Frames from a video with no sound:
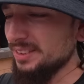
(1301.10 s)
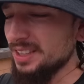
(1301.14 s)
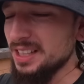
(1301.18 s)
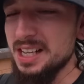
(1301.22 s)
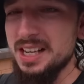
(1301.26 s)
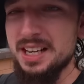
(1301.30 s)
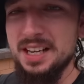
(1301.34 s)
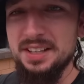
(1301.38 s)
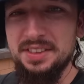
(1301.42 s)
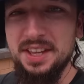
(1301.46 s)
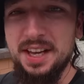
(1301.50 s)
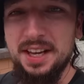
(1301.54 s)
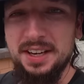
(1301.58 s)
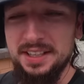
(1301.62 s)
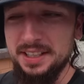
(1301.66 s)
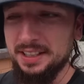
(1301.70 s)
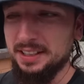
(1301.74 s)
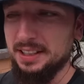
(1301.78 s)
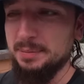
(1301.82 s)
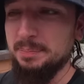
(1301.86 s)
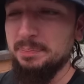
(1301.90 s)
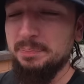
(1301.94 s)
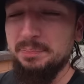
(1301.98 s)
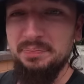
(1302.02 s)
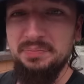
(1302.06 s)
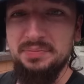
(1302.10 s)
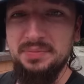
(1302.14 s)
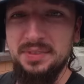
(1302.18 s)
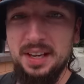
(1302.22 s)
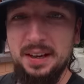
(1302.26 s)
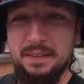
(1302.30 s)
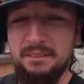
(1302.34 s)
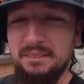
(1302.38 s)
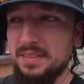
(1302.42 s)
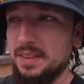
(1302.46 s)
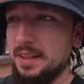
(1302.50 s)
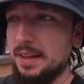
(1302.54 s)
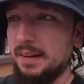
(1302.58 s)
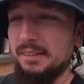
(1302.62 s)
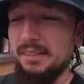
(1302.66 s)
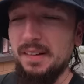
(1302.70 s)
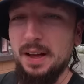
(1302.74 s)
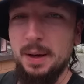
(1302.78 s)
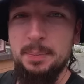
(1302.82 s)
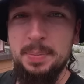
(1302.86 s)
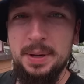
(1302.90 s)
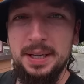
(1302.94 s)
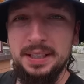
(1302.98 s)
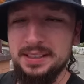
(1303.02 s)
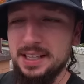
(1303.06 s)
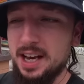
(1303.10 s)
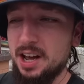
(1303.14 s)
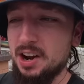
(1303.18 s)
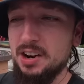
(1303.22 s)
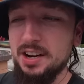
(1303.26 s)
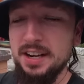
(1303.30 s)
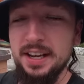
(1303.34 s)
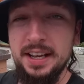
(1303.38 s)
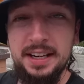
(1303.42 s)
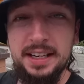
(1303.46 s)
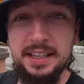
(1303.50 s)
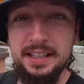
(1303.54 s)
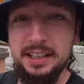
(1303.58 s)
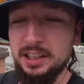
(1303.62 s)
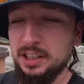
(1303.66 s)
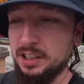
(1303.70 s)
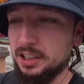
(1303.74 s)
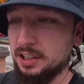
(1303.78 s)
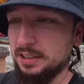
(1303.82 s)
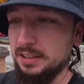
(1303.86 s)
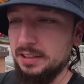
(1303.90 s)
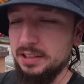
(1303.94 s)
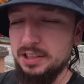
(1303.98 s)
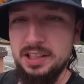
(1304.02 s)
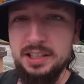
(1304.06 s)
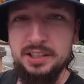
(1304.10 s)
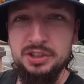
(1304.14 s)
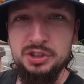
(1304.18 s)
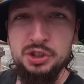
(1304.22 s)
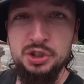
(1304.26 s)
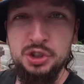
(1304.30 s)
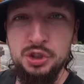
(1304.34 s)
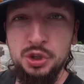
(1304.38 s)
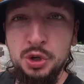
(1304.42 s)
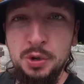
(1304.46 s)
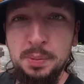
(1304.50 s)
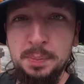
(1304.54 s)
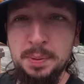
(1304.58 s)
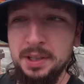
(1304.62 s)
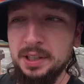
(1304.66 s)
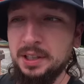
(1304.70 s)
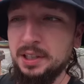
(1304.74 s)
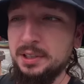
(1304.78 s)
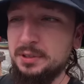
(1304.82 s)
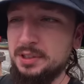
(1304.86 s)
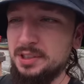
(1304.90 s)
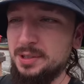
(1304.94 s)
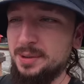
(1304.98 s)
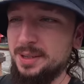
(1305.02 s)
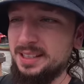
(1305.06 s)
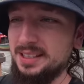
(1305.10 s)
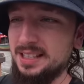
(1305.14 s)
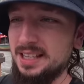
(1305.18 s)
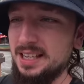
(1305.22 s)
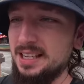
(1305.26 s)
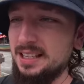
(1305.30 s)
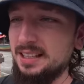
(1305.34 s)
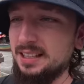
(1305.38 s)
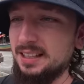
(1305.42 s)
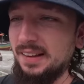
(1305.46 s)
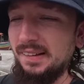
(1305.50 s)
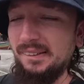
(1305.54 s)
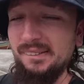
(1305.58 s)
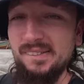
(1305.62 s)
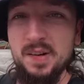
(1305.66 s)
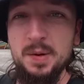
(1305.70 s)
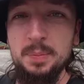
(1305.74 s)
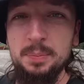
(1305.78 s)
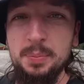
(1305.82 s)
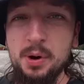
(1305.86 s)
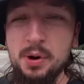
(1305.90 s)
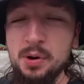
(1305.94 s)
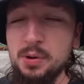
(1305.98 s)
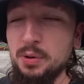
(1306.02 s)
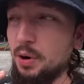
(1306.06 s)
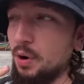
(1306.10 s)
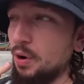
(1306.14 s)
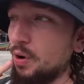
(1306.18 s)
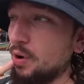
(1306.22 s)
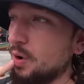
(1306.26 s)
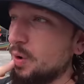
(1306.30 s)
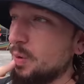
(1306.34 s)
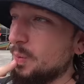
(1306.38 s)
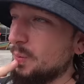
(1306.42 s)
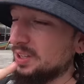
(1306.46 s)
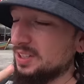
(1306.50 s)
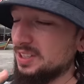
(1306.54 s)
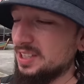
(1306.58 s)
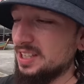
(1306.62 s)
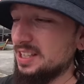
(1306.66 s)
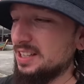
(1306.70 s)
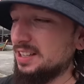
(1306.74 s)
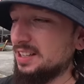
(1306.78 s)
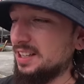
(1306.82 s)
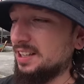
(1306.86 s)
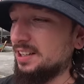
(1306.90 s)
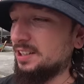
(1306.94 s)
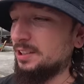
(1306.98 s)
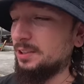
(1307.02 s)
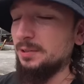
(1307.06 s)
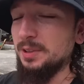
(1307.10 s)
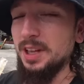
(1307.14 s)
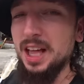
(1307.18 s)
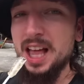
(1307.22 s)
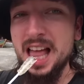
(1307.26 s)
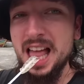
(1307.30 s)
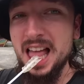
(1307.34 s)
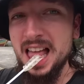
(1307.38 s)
That, that nearly... I bit down on it and it, it's like super glued to my teeth. I'm going to pull all my teeth out.